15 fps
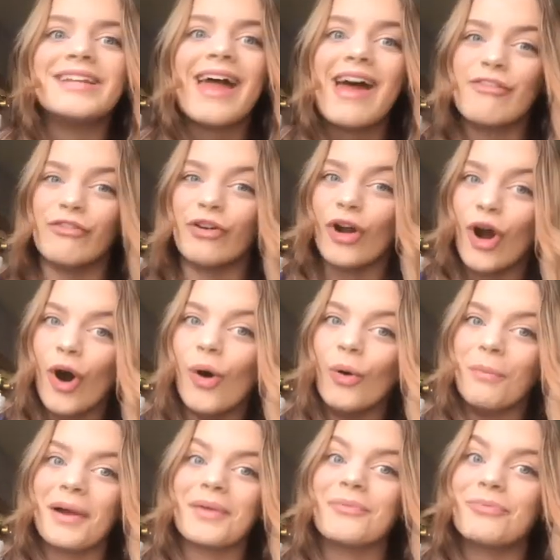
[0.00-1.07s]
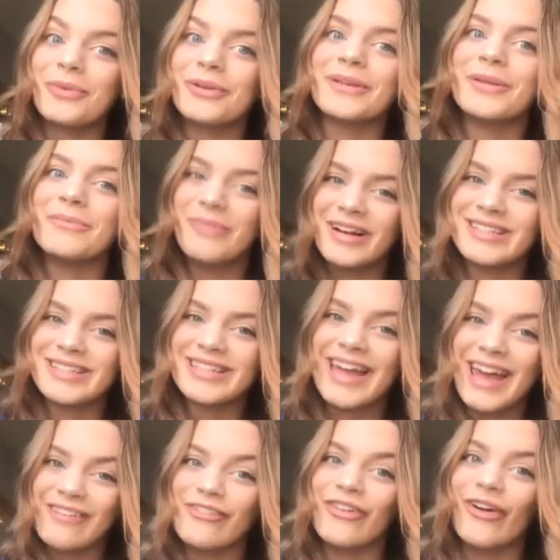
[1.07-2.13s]
ever home. I really wasn't
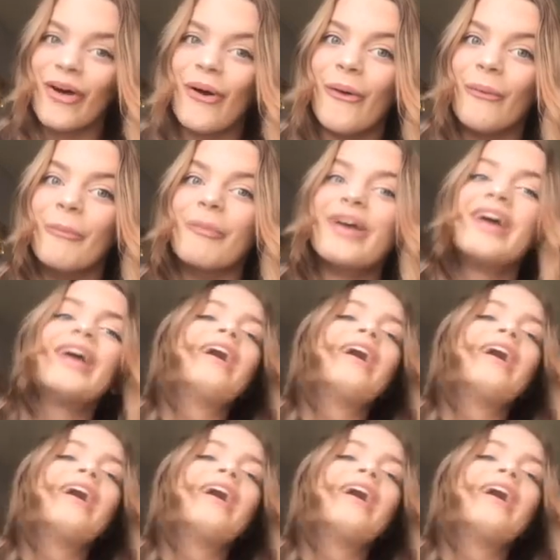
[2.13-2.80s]
ever home.